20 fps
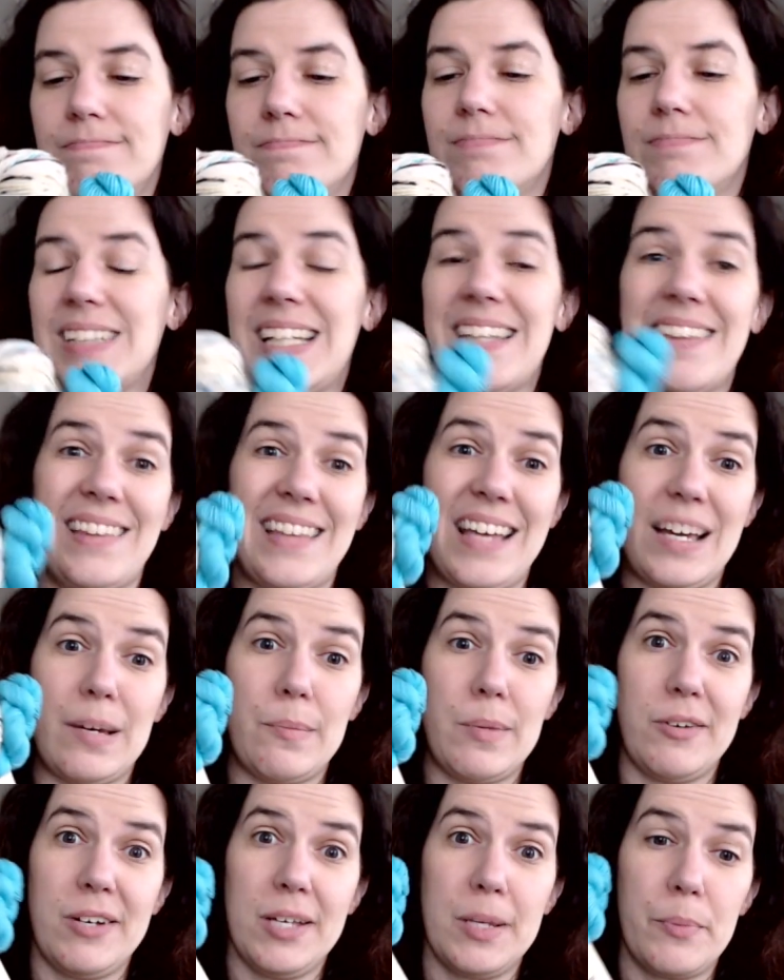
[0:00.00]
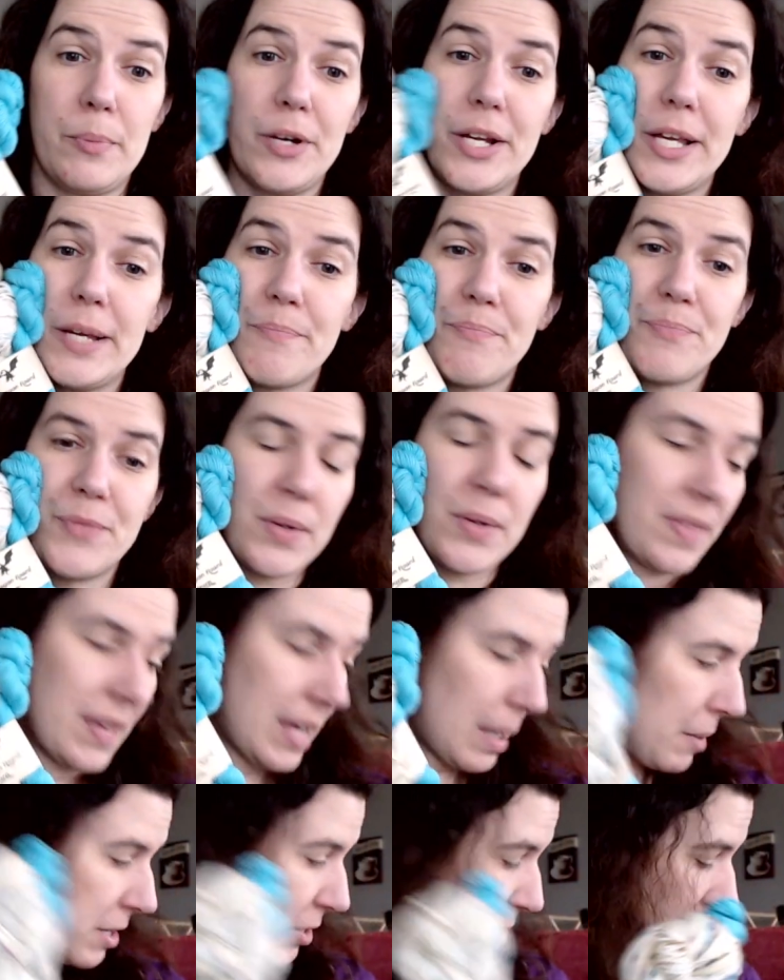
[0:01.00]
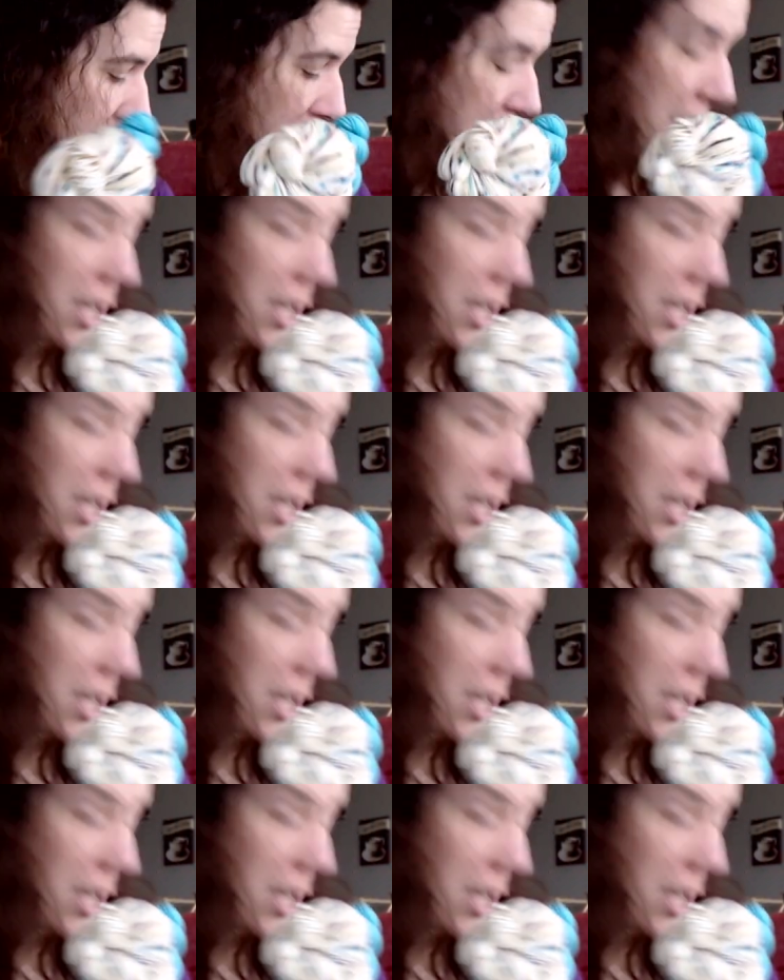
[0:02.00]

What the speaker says: I think that could be really pretty. So I think I might do that.